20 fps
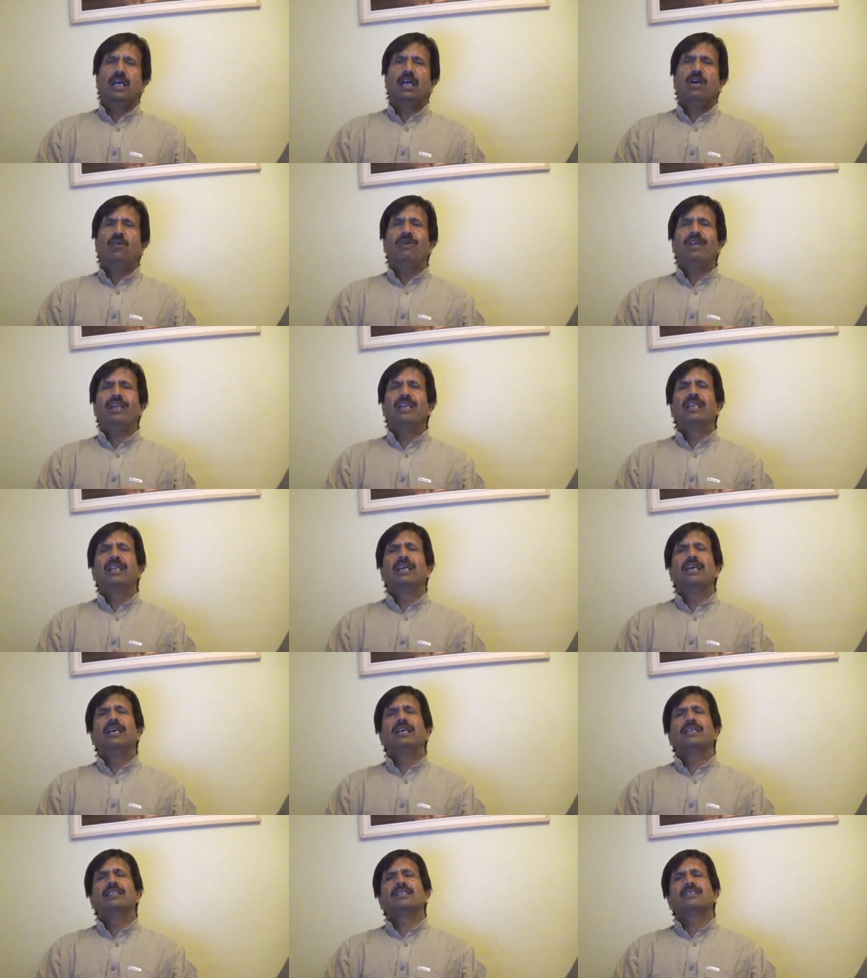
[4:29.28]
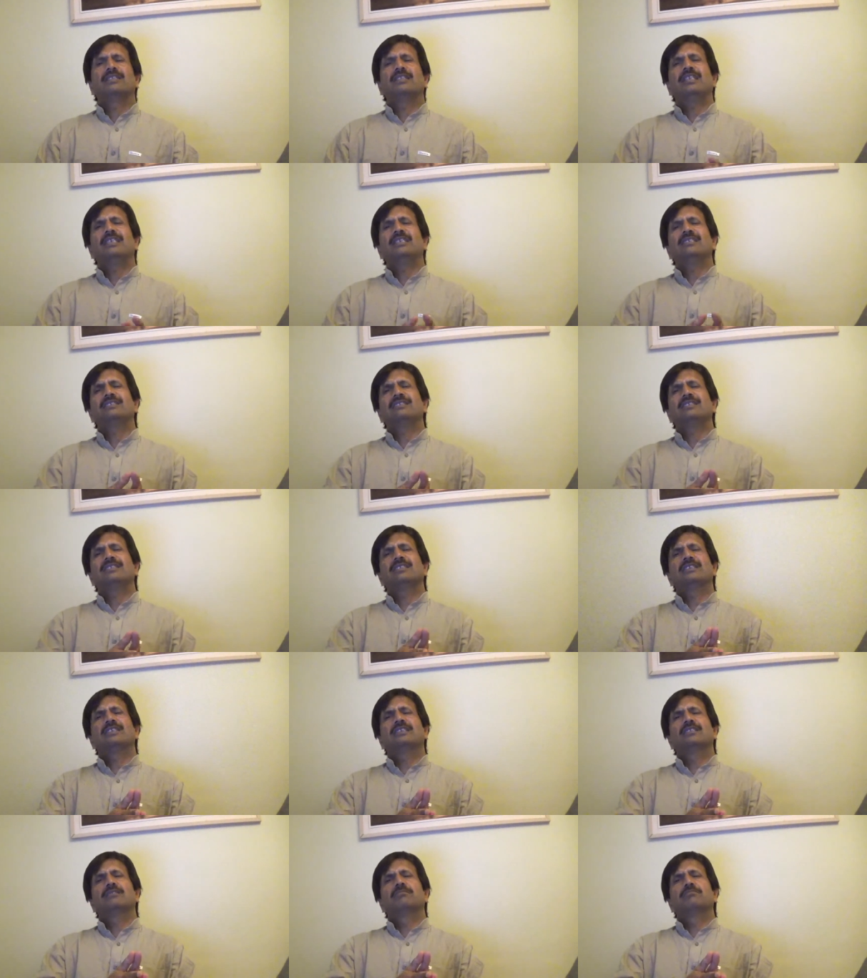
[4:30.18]
Well, uh, the things,
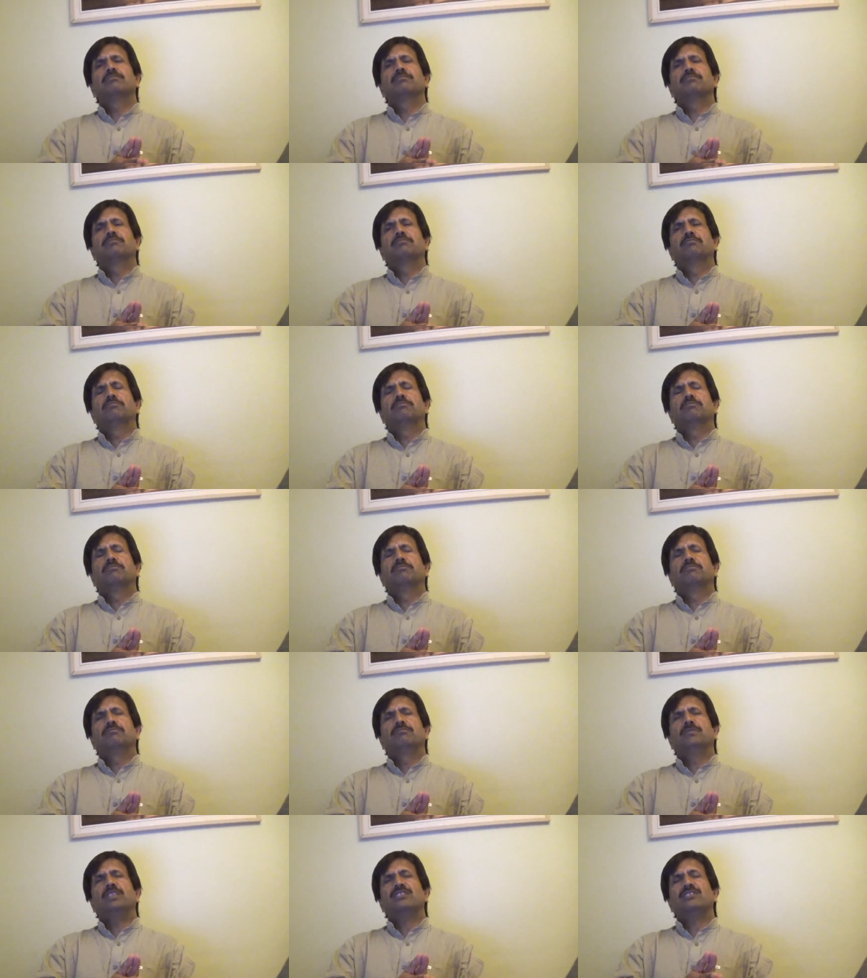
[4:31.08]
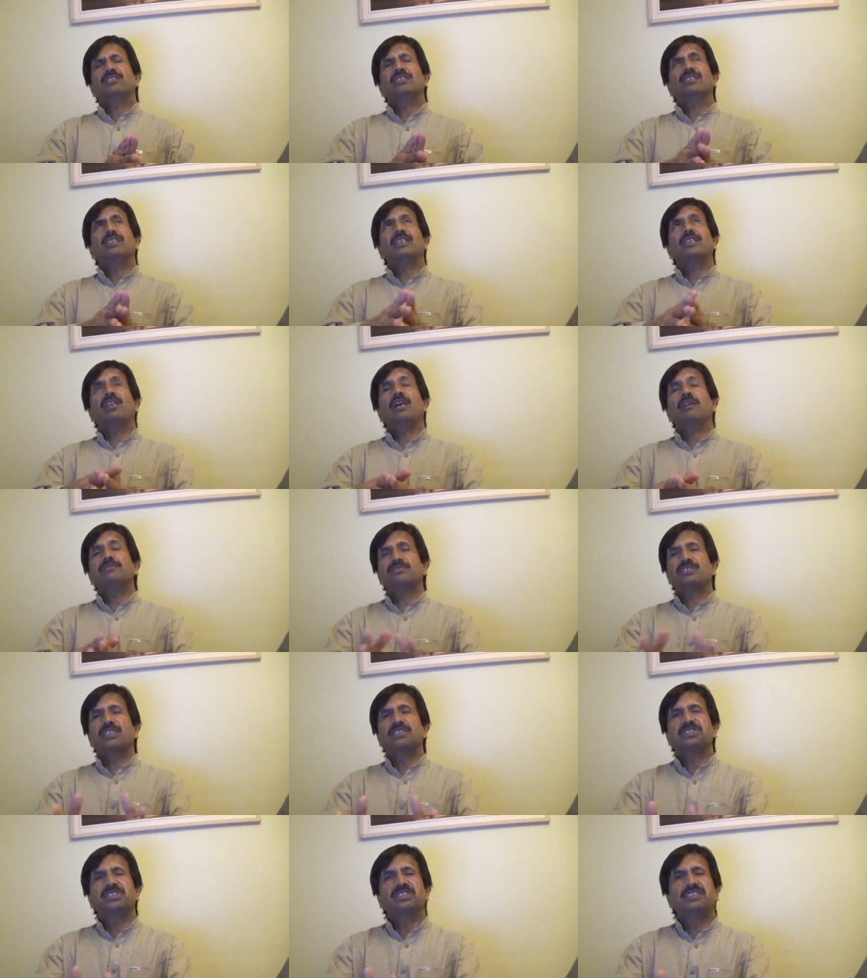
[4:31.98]
uh, there are certain
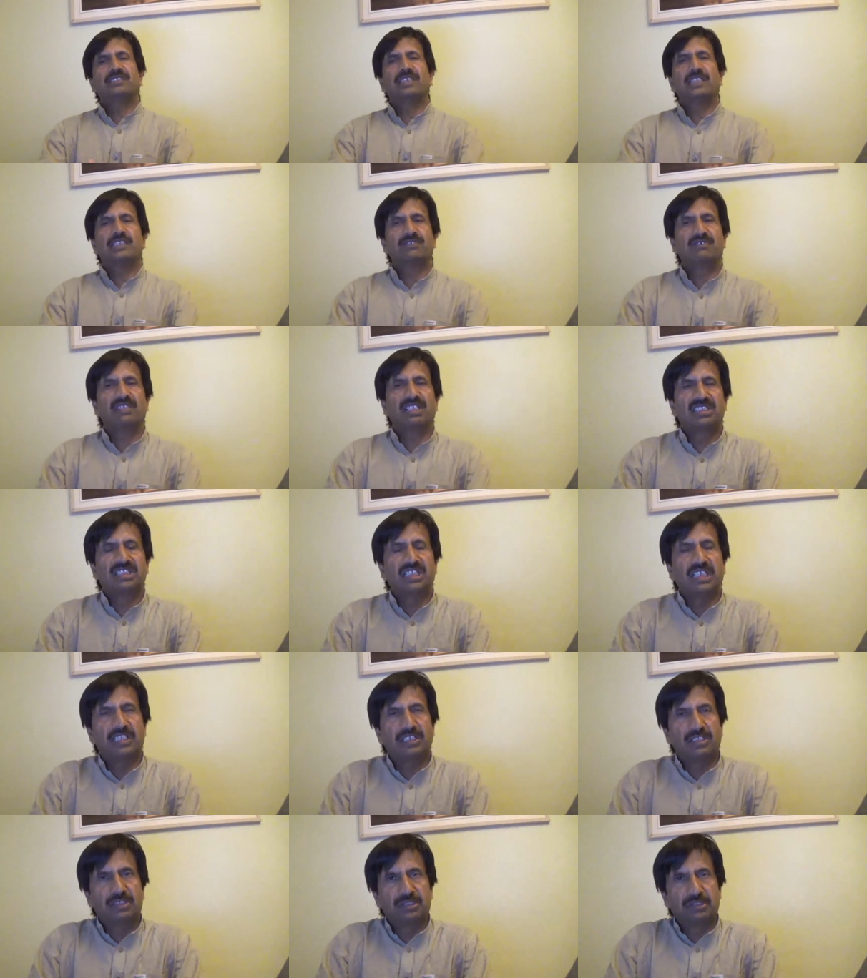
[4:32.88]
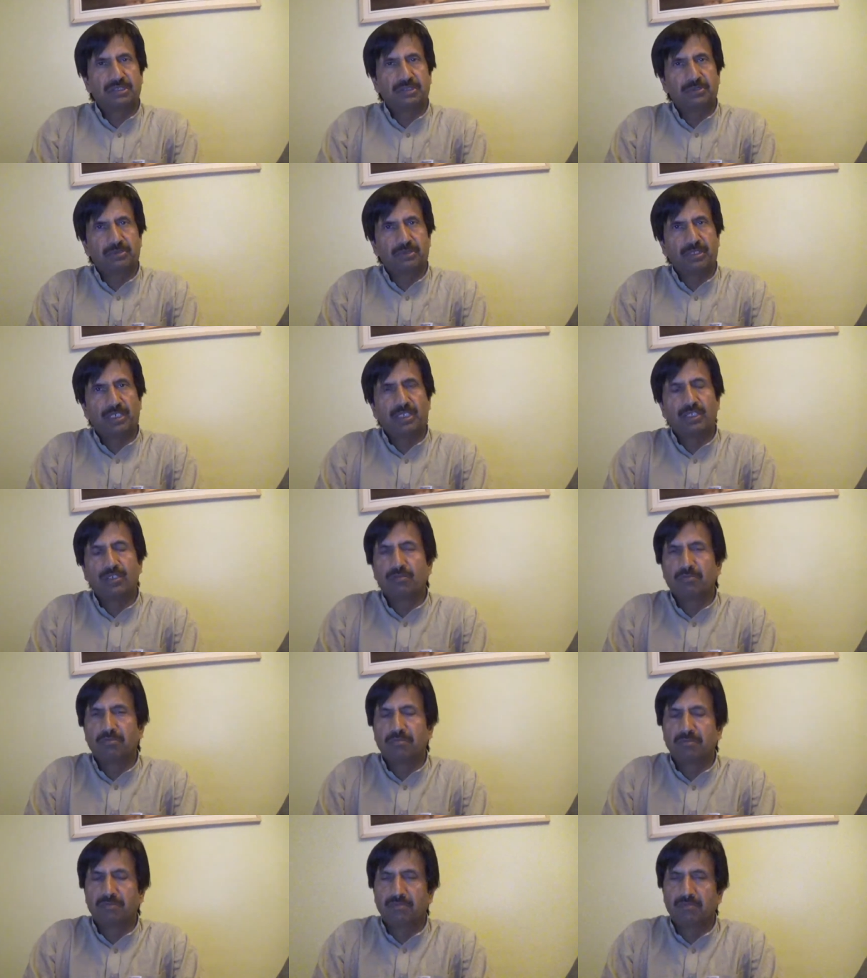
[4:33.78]
lifestyle changes as well that uh, you
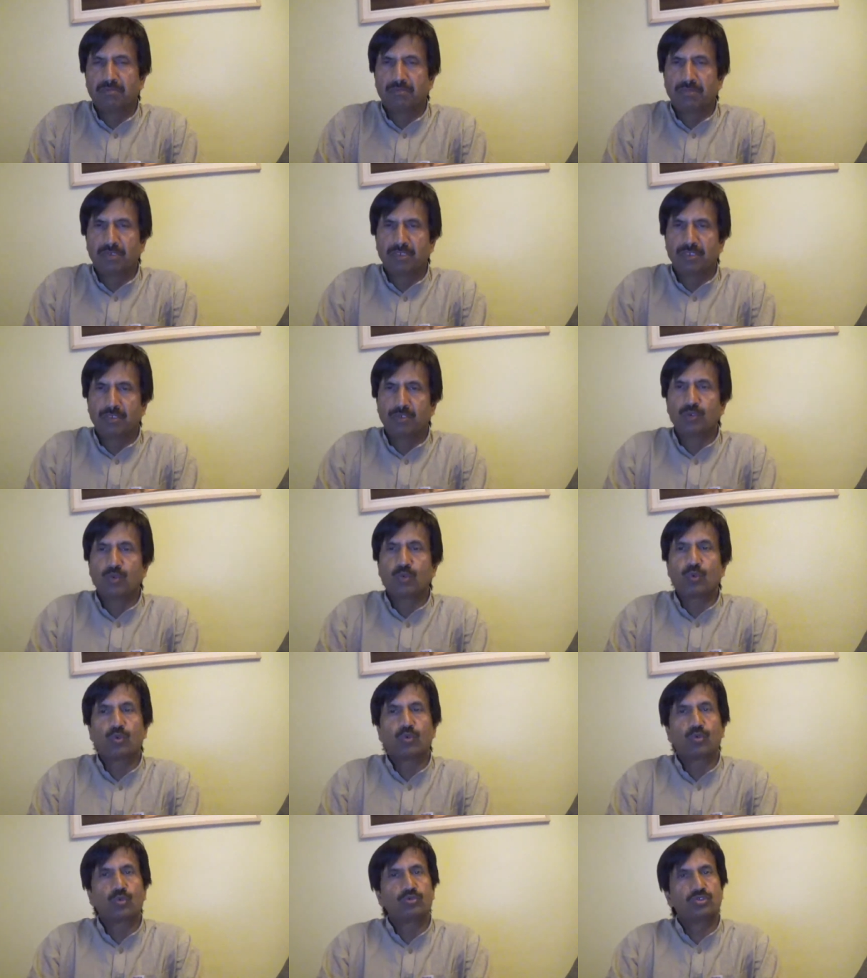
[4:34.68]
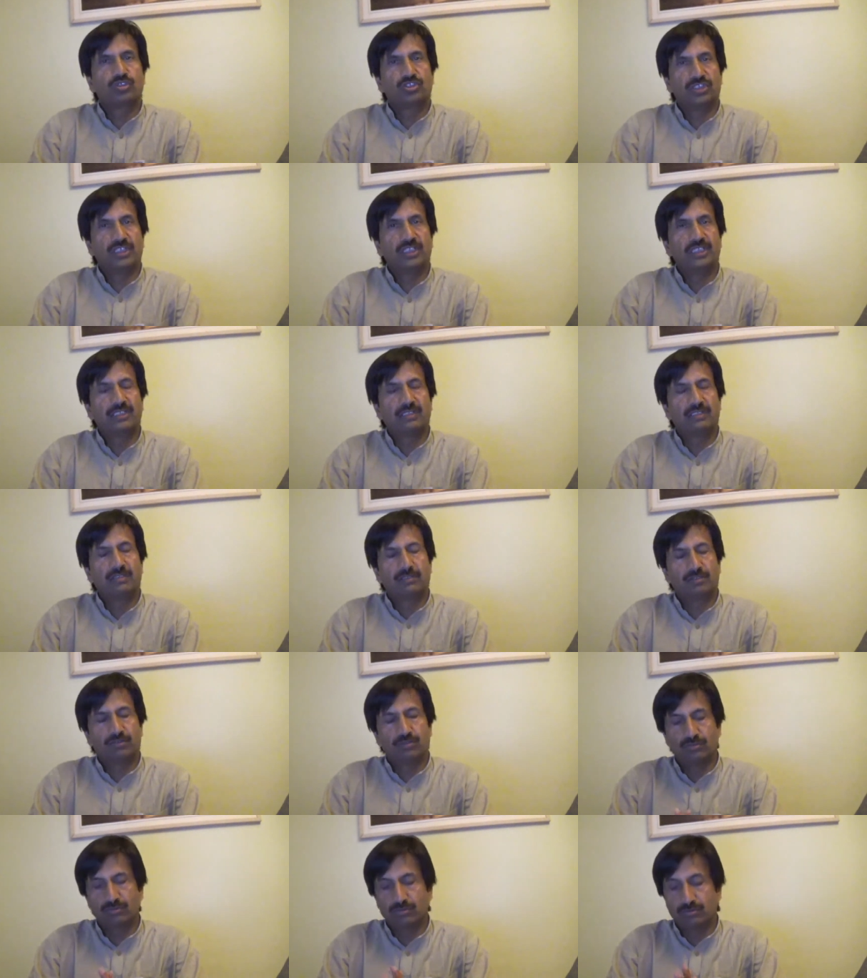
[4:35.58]
can mm, uh, do to change,
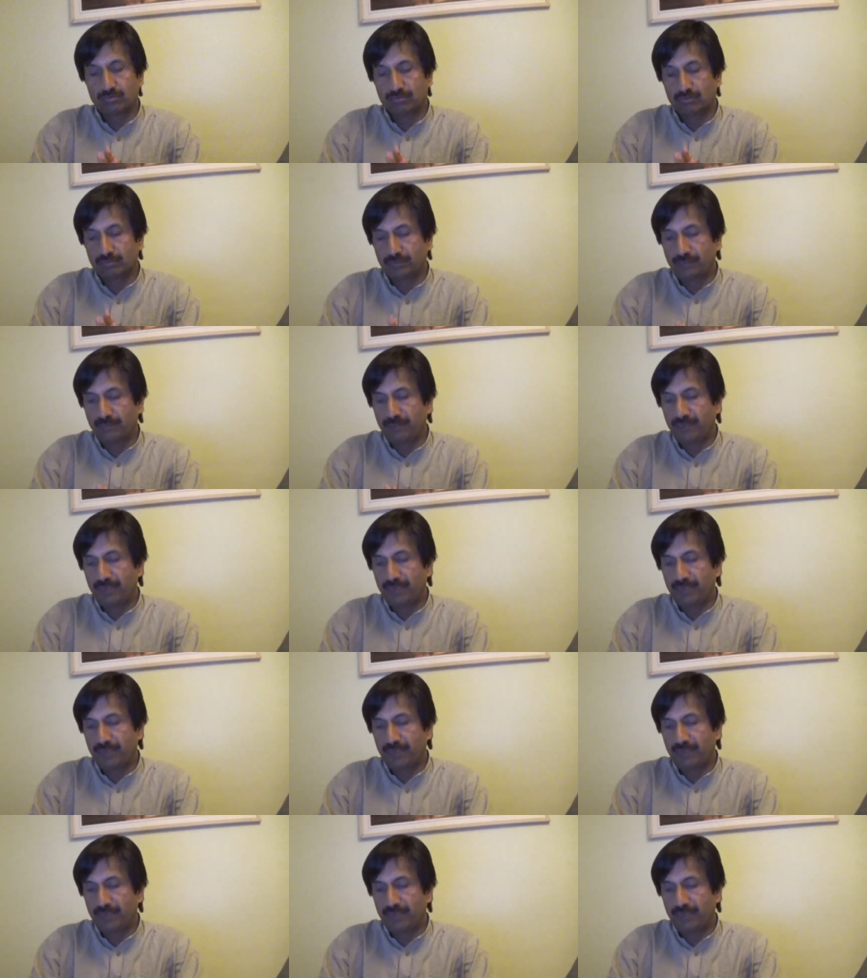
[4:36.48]
to